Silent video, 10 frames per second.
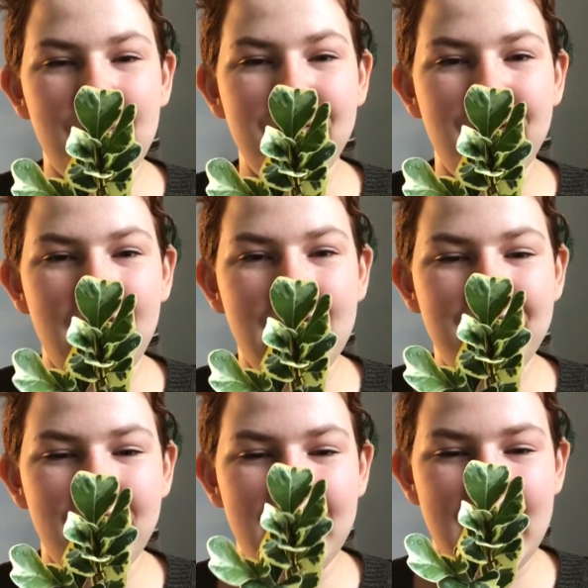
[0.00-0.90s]

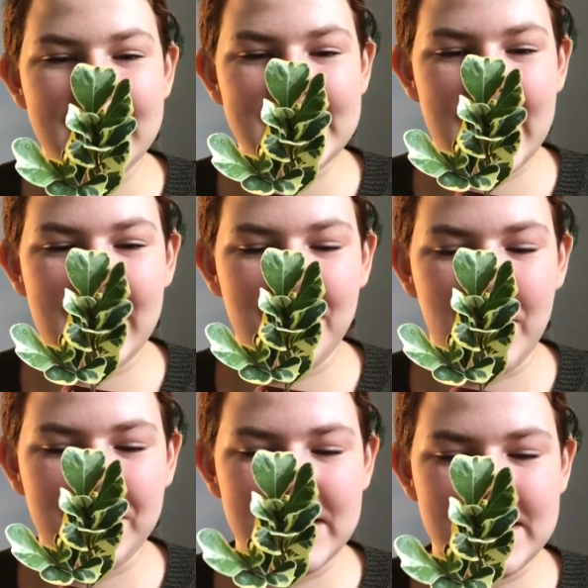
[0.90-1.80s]
Very excited
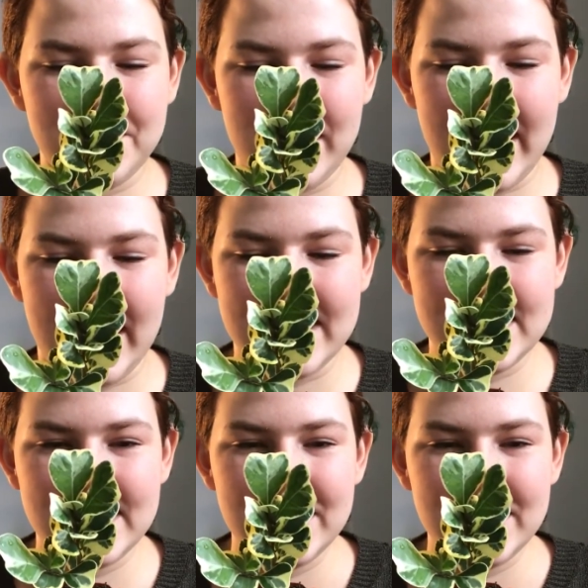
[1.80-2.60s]
about this plant.